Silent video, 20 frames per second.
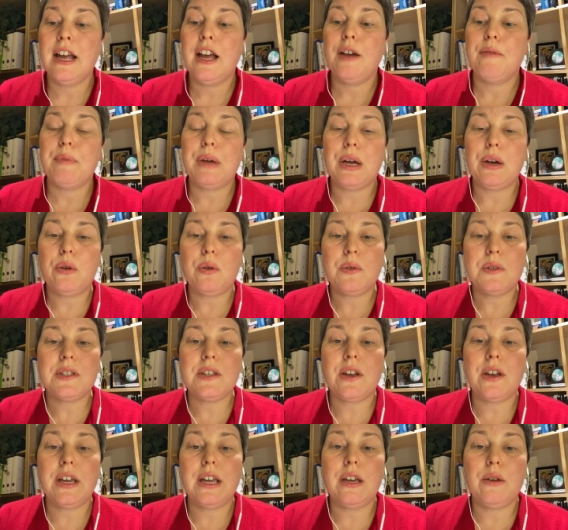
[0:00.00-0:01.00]
but
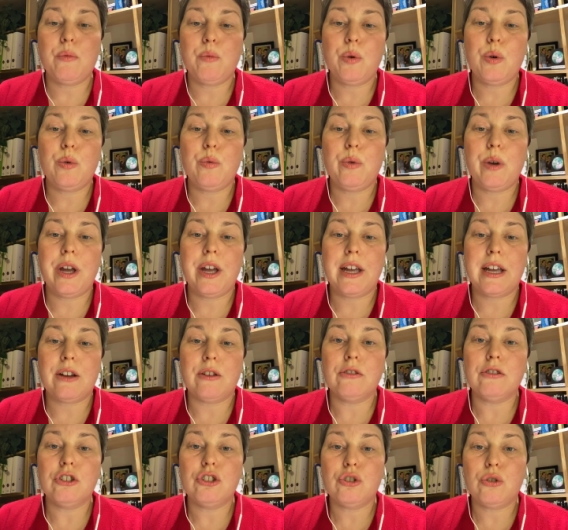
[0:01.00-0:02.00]
also it will work
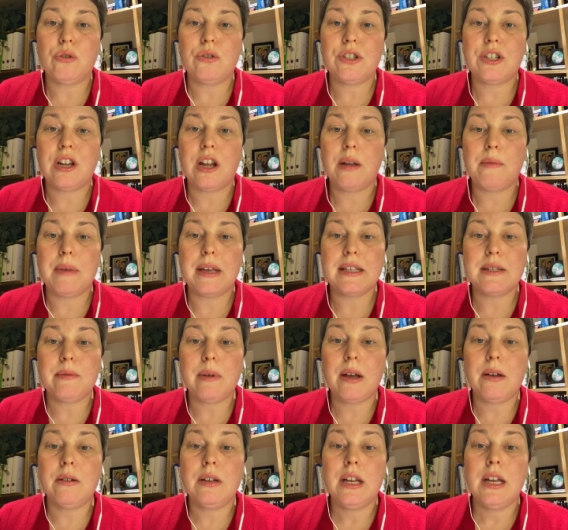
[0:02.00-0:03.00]
on the short term as
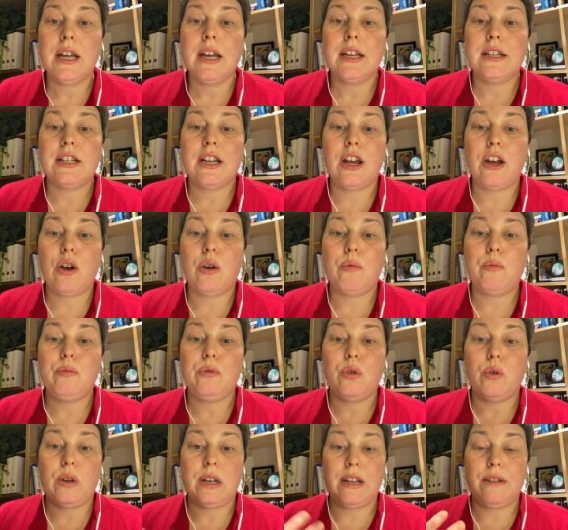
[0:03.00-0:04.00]
well to help
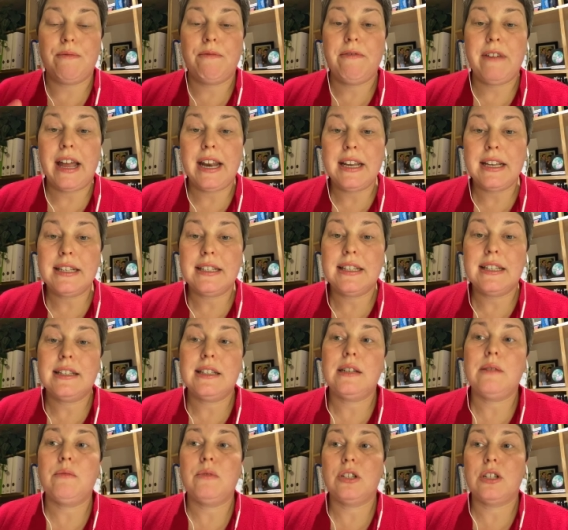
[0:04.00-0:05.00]
your lymphatic
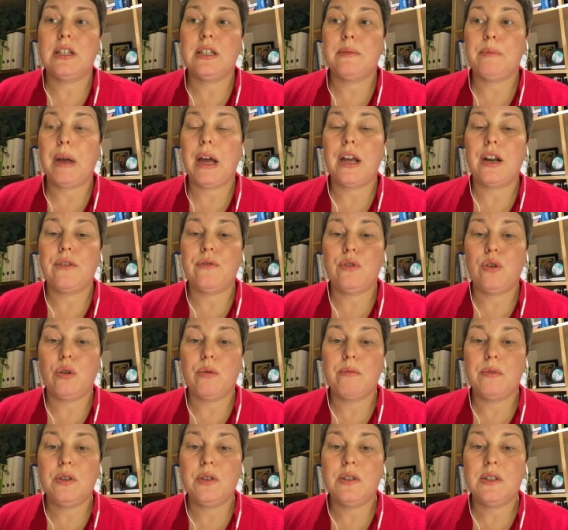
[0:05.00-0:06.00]
system, which is part of your
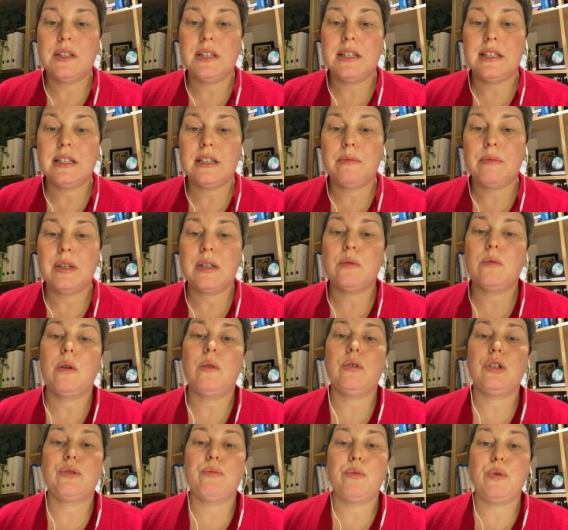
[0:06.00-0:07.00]
immune system as well,
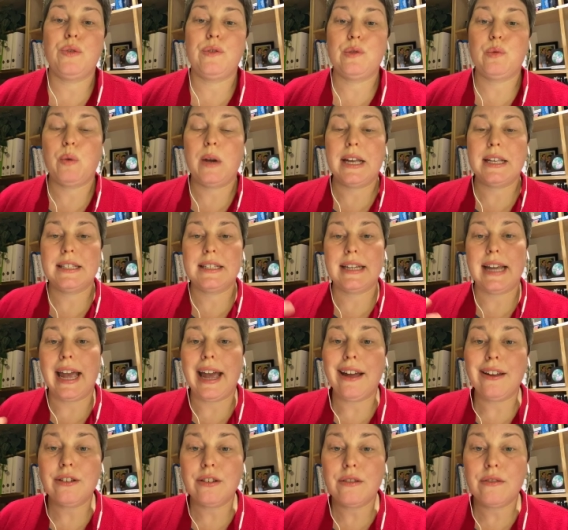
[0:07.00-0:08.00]
which moves waste
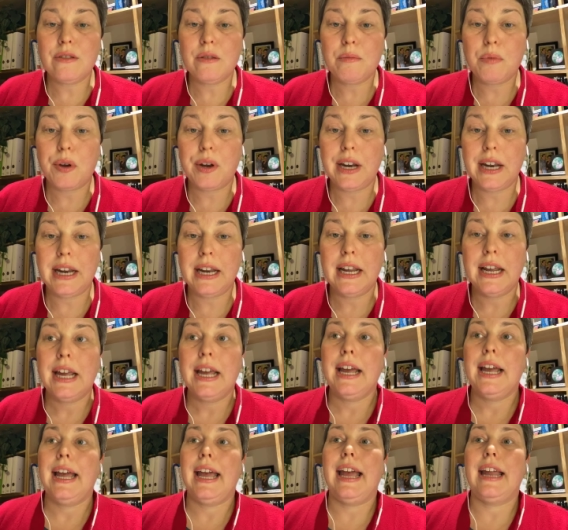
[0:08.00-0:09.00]
out of the body,
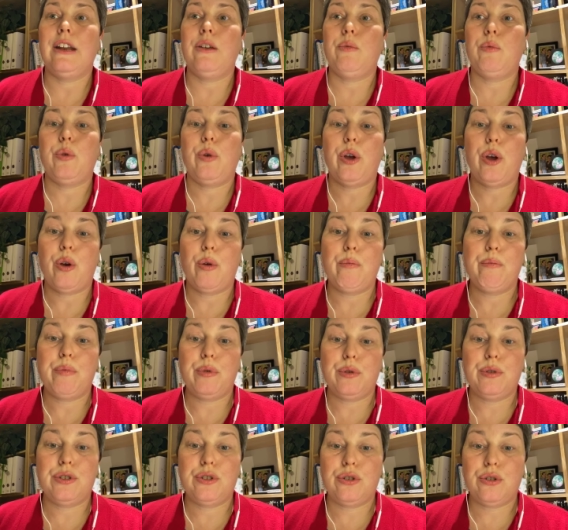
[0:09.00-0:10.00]
and it will help
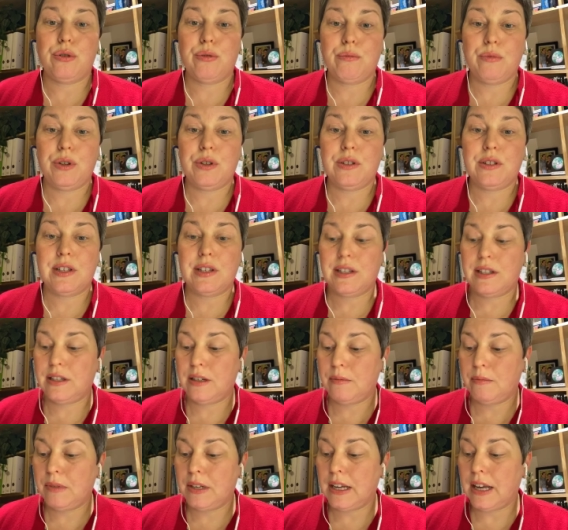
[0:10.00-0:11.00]
boost your immune
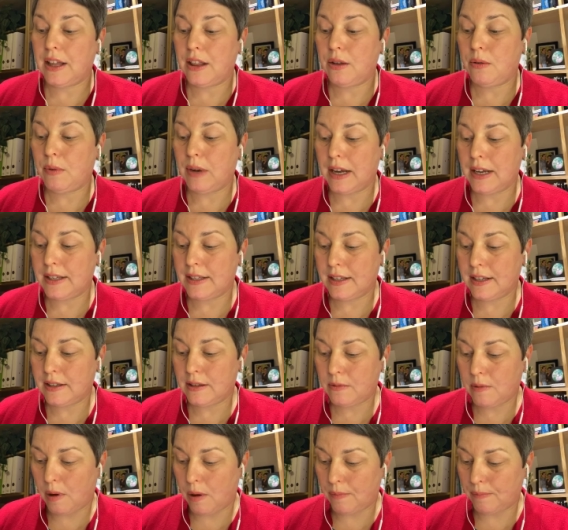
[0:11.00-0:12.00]
system in other ways
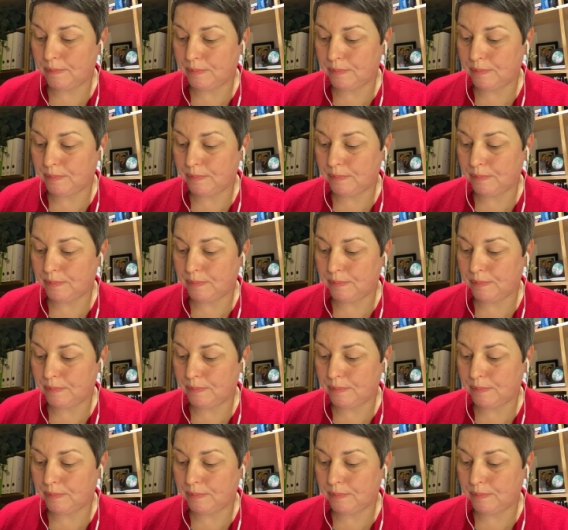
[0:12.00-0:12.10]
as well.